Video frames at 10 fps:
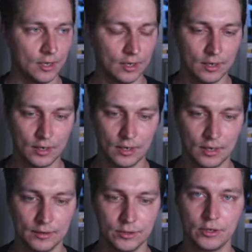
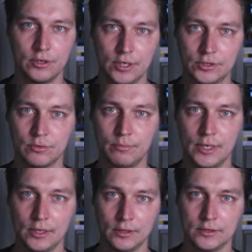You need to
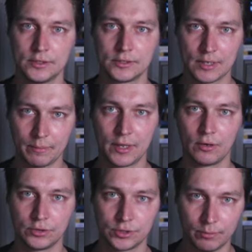build something
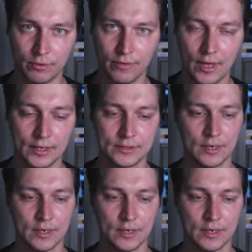on top of that.